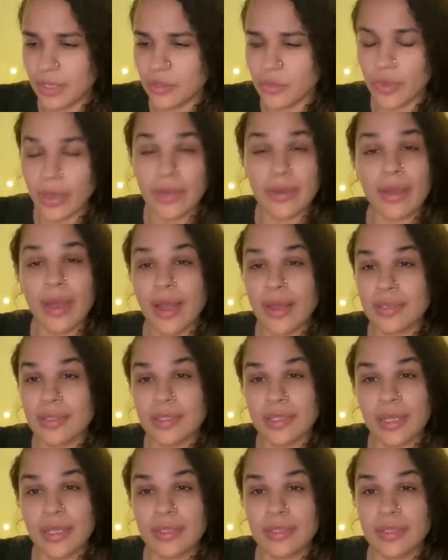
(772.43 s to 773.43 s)
Do I not
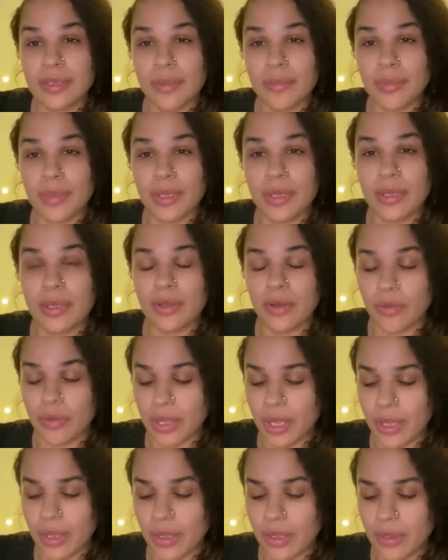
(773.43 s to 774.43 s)
say something?
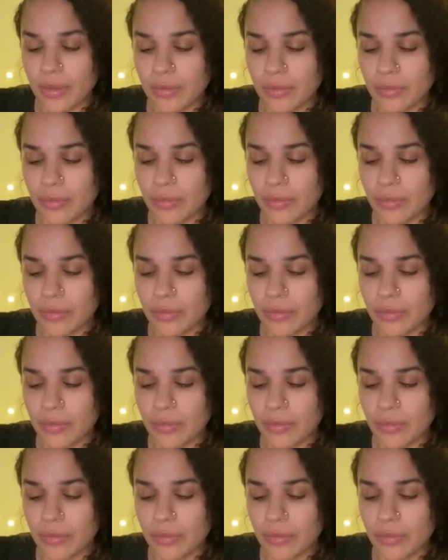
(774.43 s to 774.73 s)
Okay.